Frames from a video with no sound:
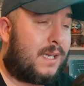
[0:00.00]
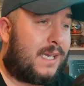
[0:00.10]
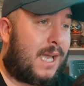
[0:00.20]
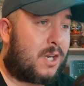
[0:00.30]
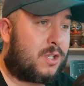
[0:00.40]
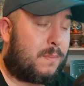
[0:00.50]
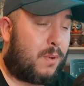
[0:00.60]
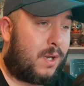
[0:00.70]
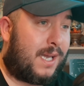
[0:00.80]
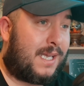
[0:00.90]
that he actually
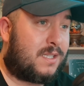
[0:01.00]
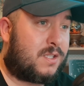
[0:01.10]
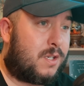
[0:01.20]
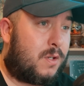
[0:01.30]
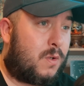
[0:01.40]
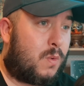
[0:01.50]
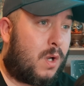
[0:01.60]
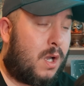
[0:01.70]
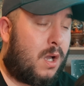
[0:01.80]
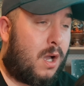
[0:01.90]
put it into
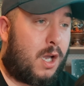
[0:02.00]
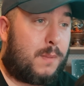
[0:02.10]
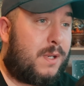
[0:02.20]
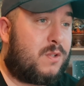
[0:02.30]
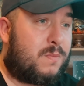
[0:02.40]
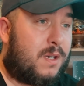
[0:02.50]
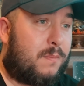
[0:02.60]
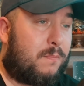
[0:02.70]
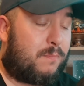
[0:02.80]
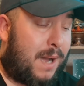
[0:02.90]
an
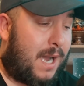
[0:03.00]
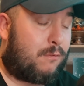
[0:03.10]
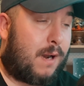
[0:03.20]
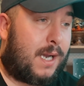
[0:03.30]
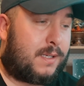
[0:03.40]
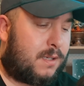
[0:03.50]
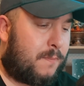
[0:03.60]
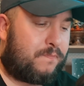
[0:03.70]
amusement park ride.